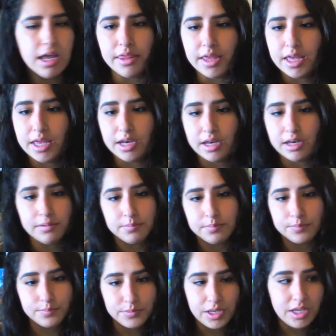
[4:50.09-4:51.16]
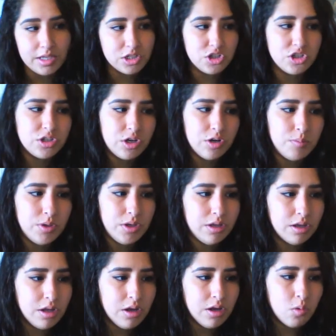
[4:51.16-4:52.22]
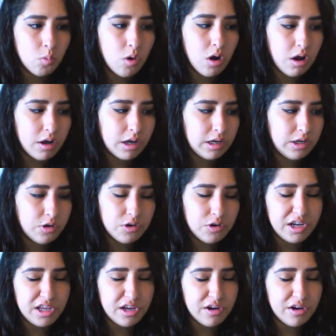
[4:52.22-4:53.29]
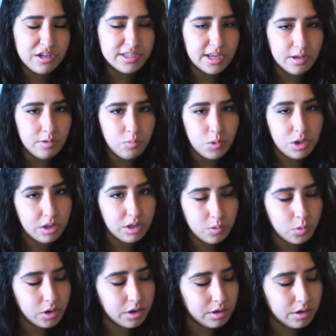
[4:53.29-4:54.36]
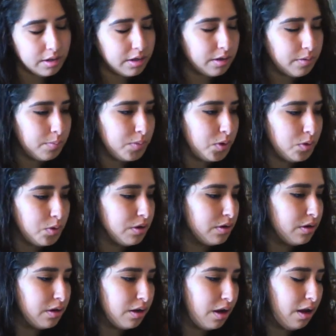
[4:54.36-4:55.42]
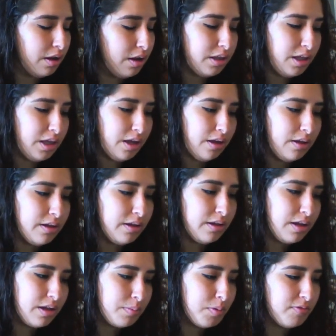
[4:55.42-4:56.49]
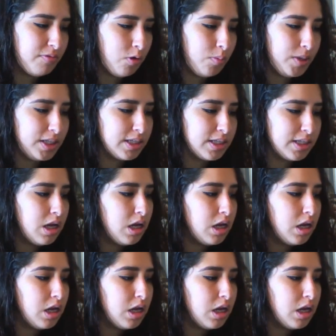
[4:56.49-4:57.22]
then it's just going to be wrong and you're going to hear it sound really weird on the computer, on the performance.